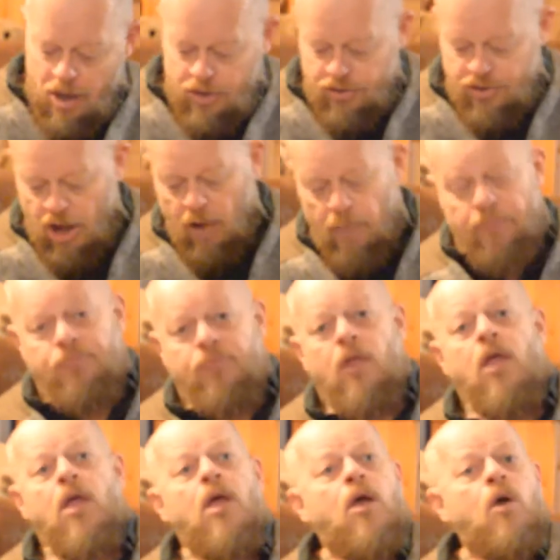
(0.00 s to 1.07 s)
So
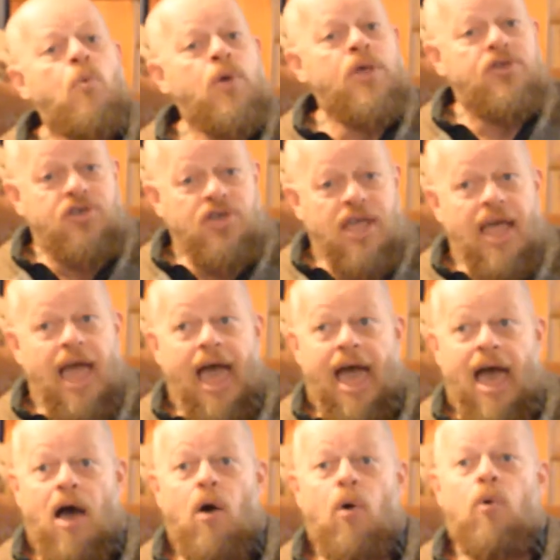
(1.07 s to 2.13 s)
we see
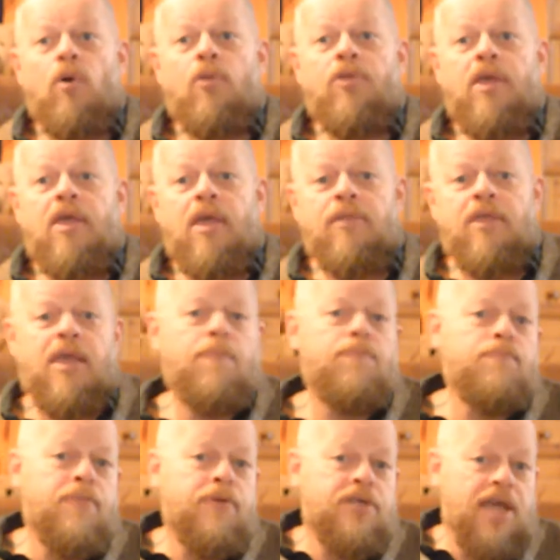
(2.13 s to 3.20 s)
how the
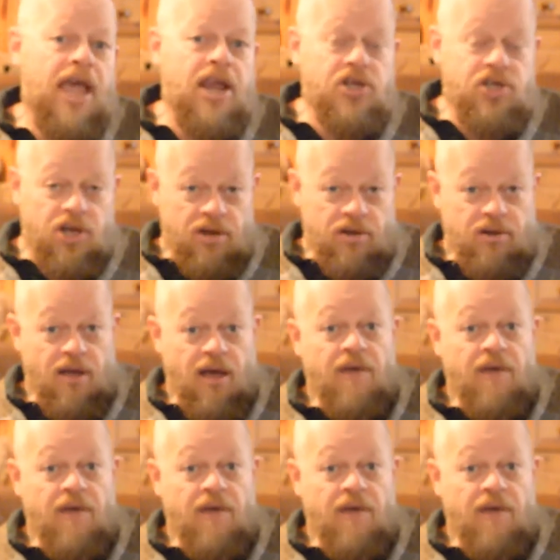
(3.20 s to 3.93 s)
implementation